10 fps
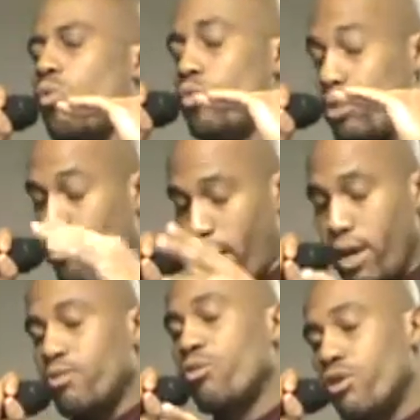what
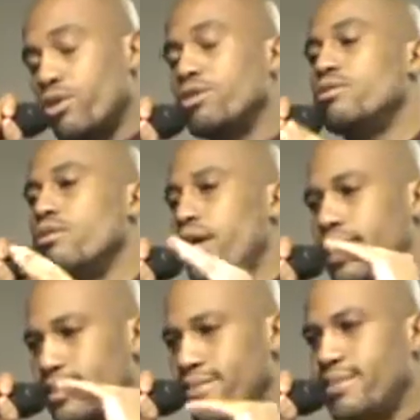right work
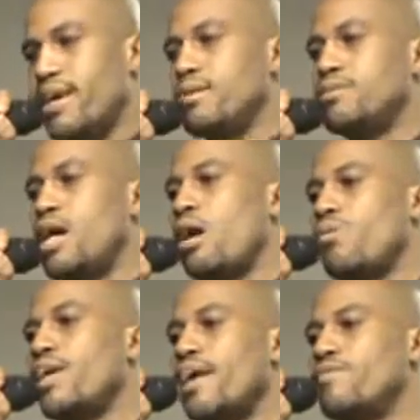at the same
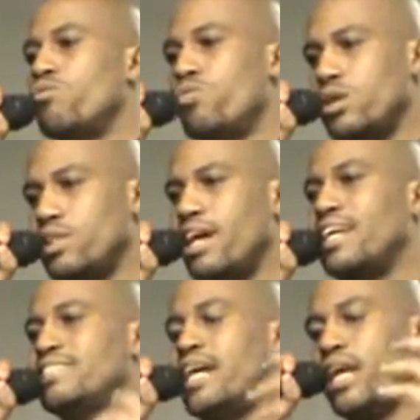time, we have to
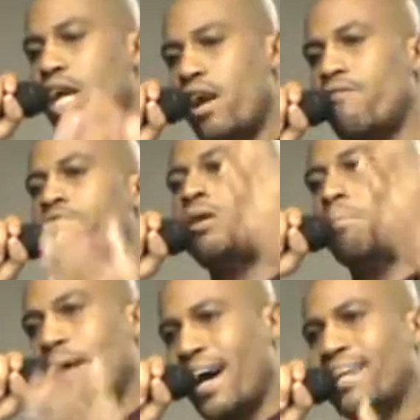realize not
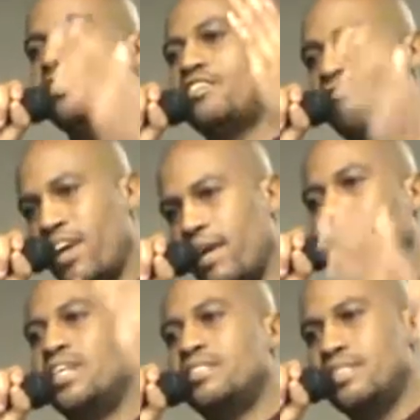everybody's
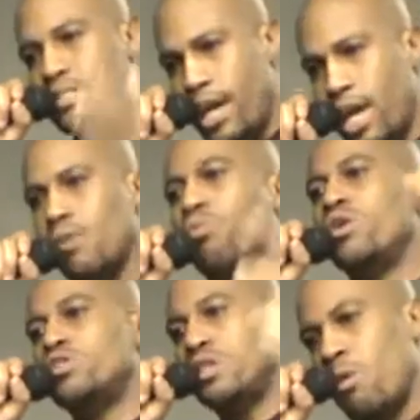faith is the same.
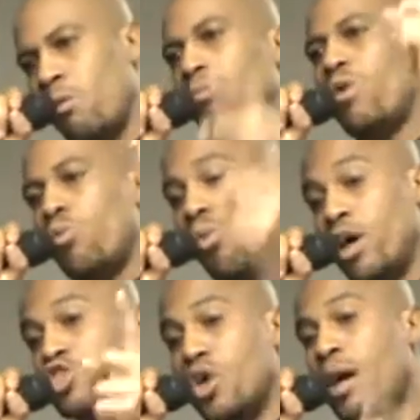When some, when
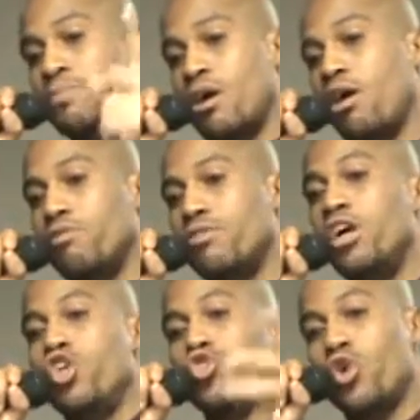one drops off,
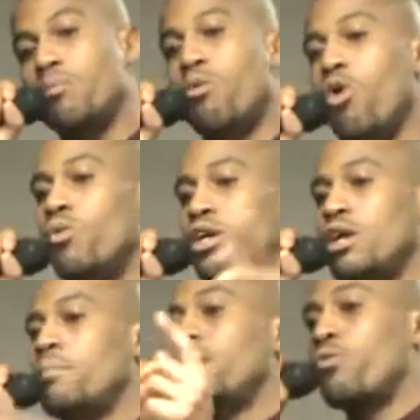three more will
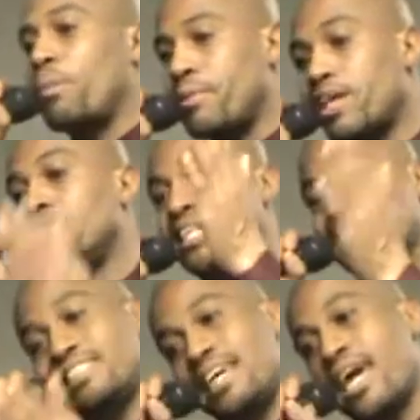come in and replace at
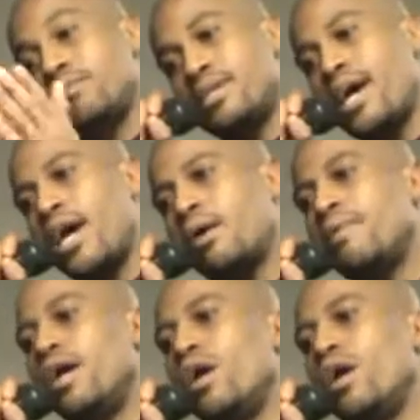the same time.